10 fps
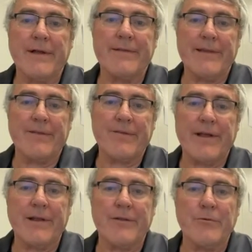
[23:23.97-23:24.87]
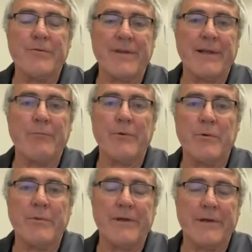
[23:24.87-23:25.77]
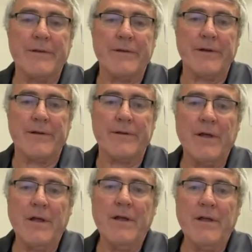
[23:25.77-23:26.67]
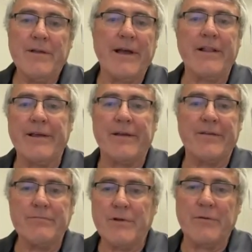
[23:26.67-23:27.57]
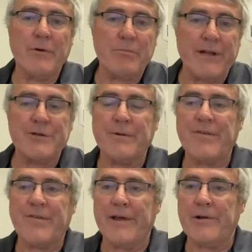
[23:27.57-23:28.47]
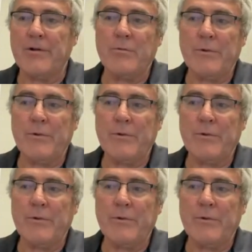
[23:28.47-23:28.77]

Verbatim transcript: That, that's kind of the routine we would be in. Uh, kind of like a, a, replenishment cycle.